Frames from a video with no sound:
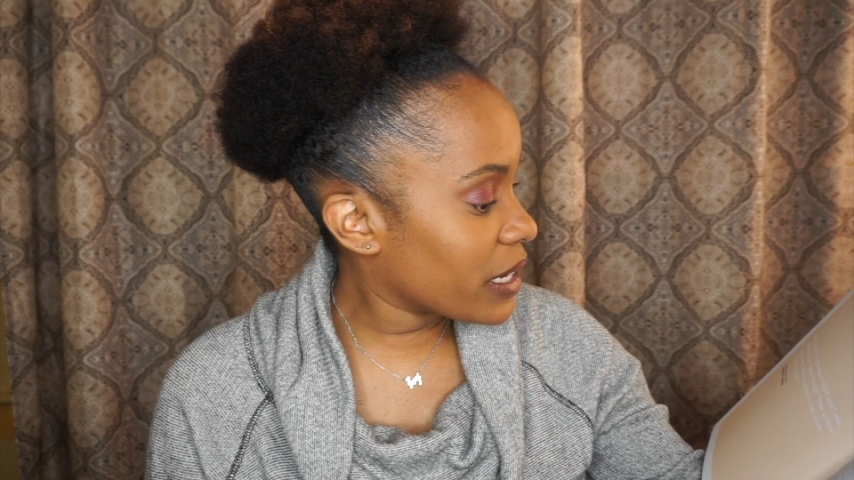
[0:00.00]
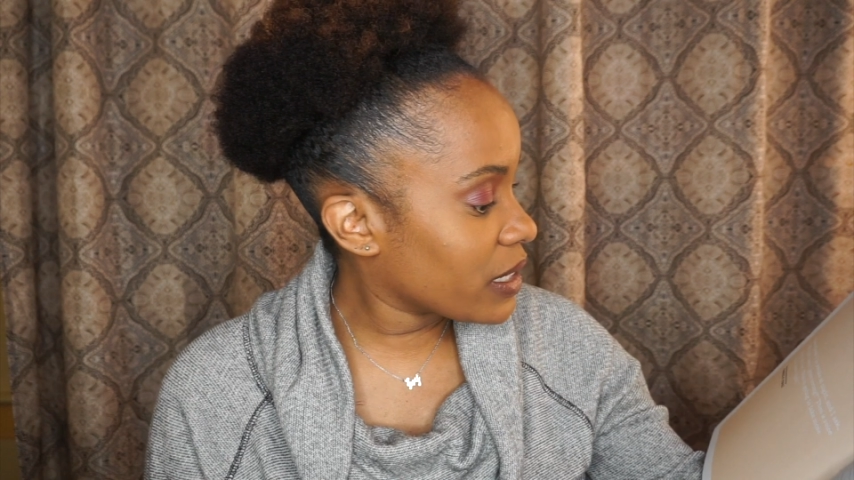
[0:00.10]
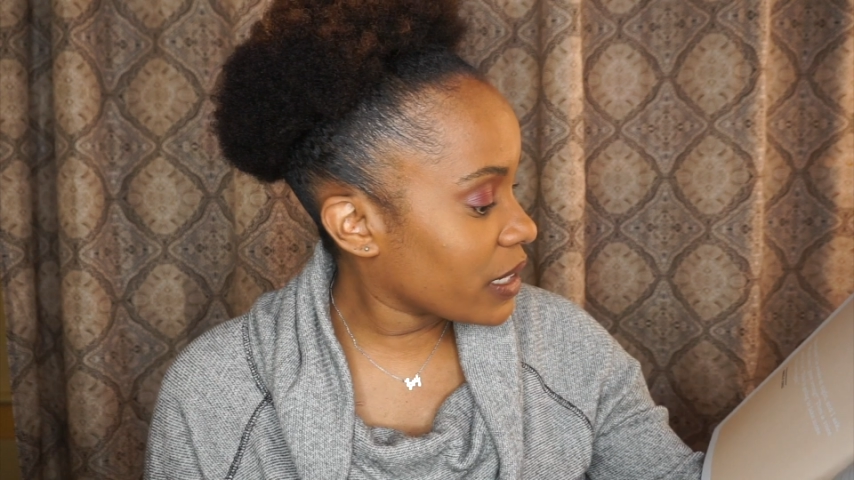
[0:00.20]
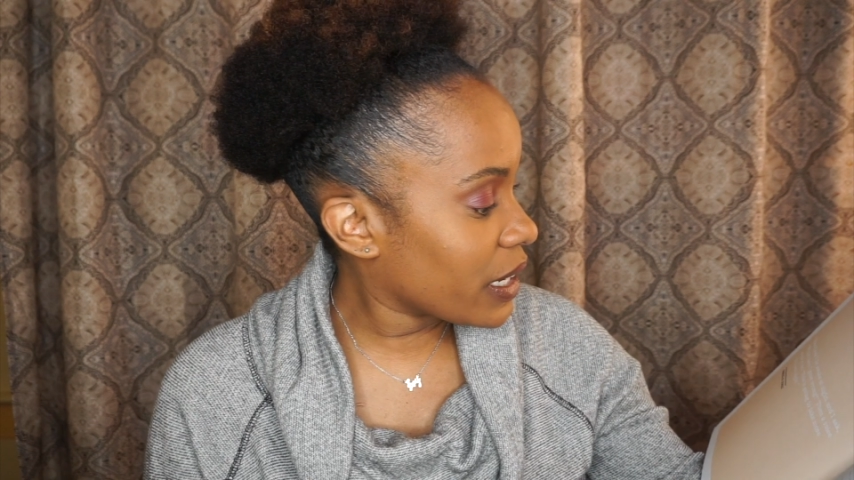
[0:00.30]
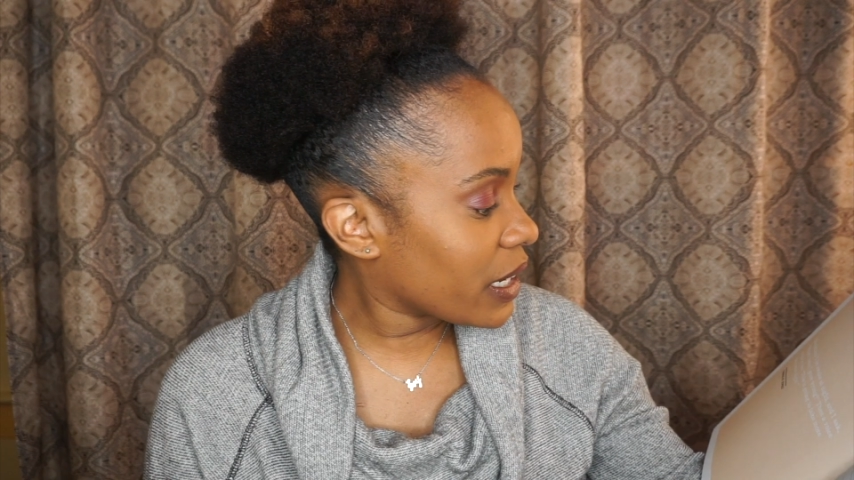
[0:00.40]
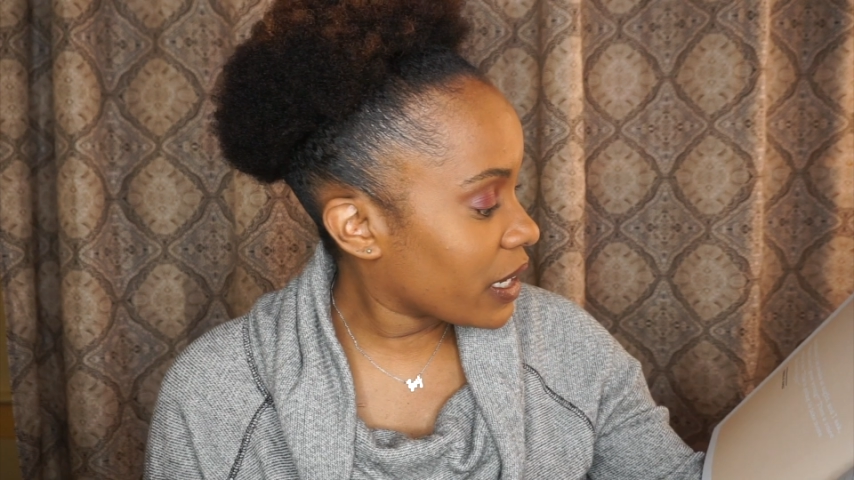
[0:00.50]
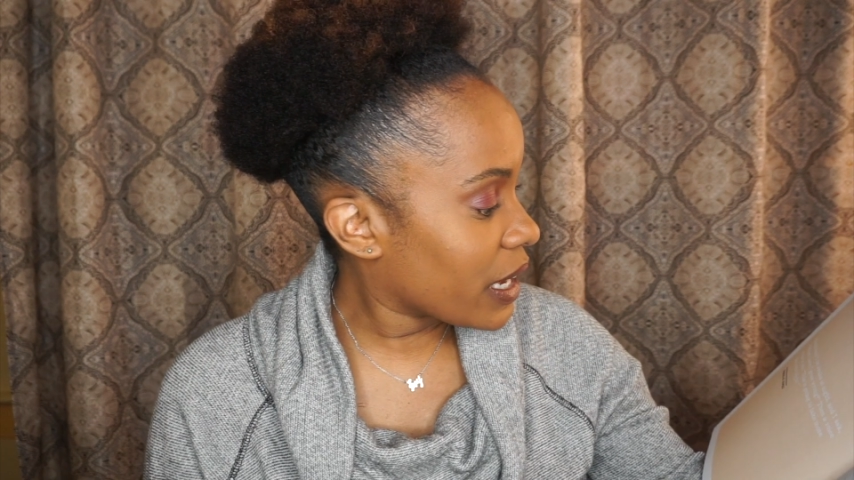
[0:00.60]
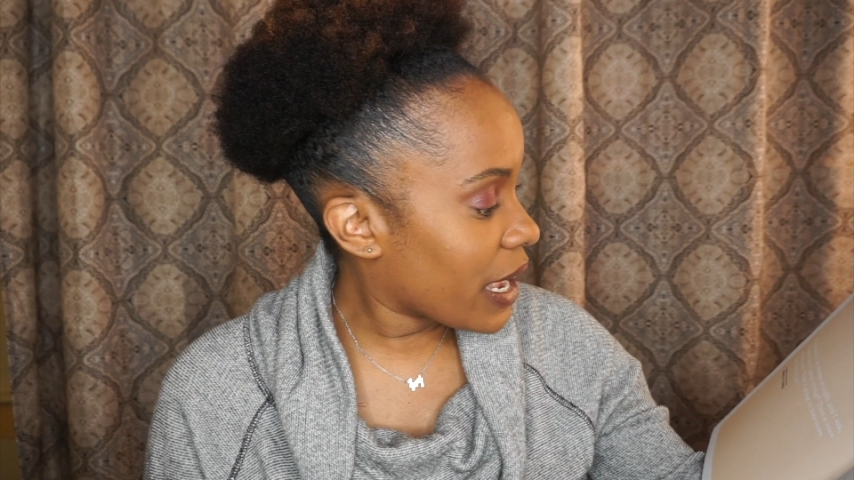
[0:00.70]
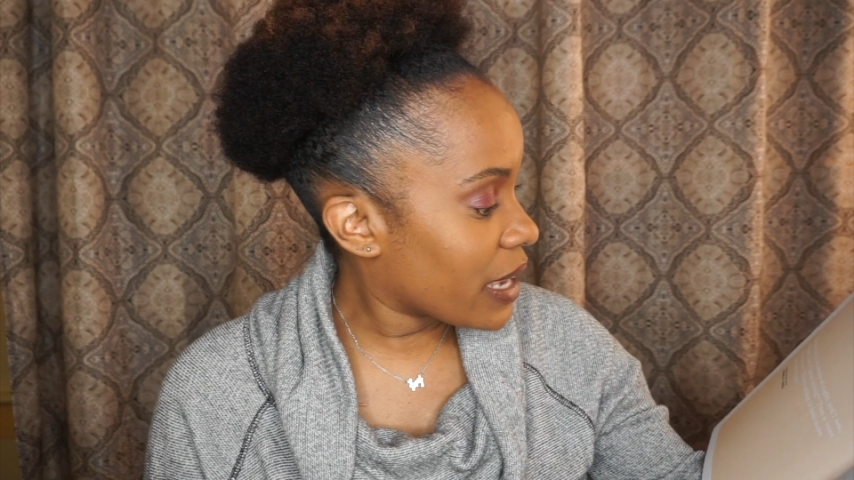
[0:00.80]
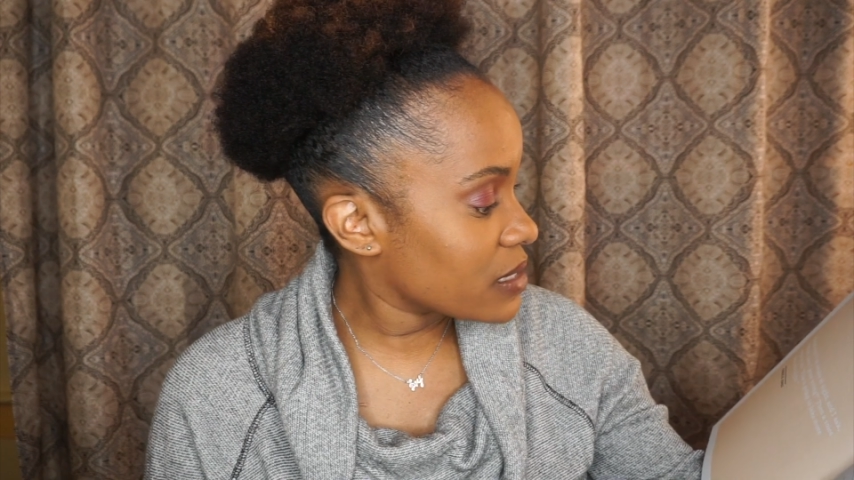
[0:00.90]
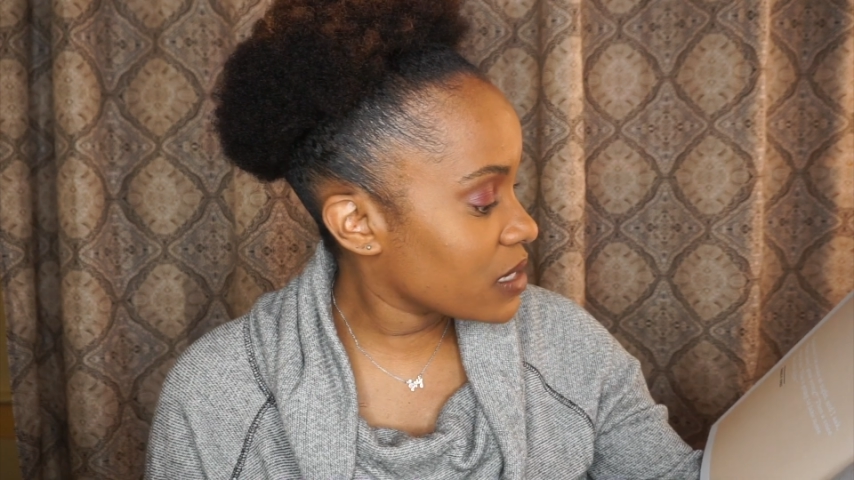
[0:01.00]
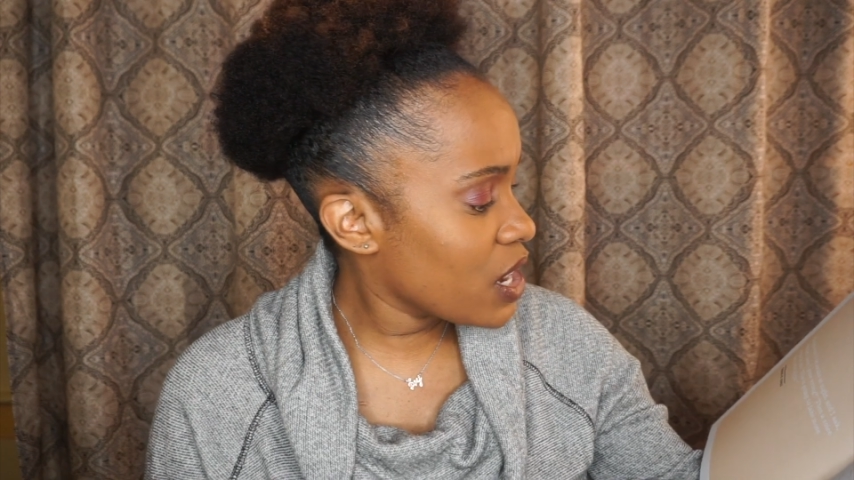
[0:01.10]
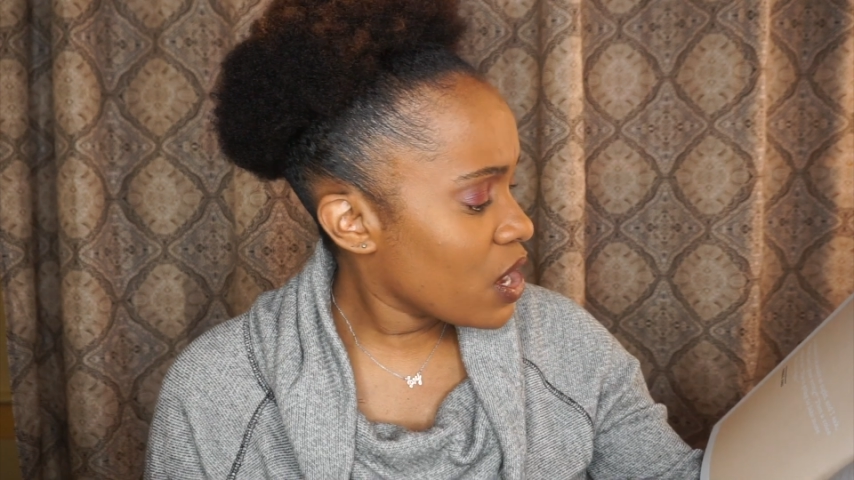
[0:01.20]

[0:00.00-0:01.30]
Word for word: at night and I ask,